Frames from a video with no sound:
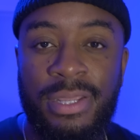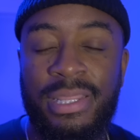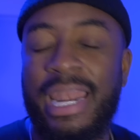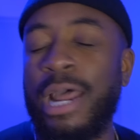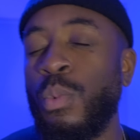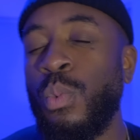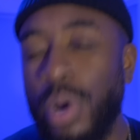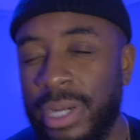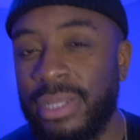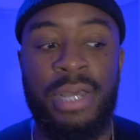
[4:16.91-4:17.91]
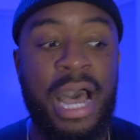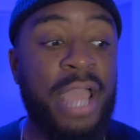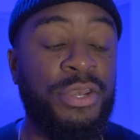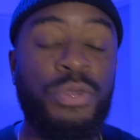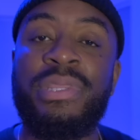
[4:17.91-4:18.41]
that I wanted,
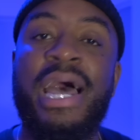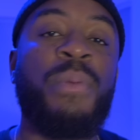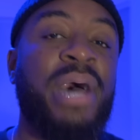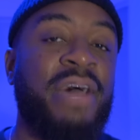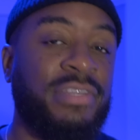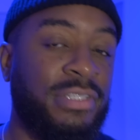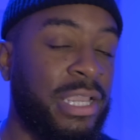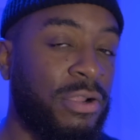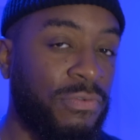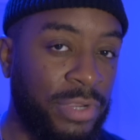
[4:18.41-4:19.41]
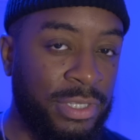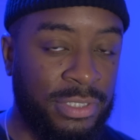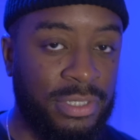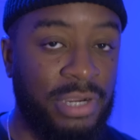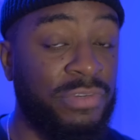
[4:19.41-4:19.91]
I knew that I would have to take a
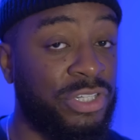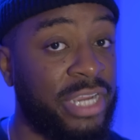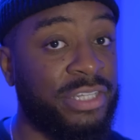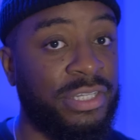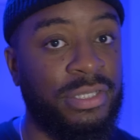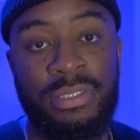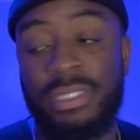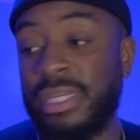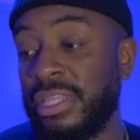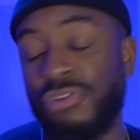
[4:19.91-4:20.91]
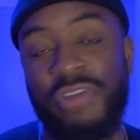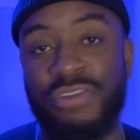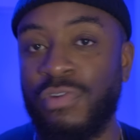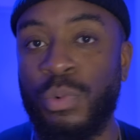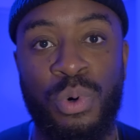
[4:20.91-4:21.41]
risk of rejection to get the
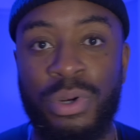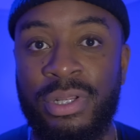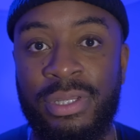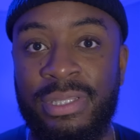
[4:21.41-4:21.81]
greater reward.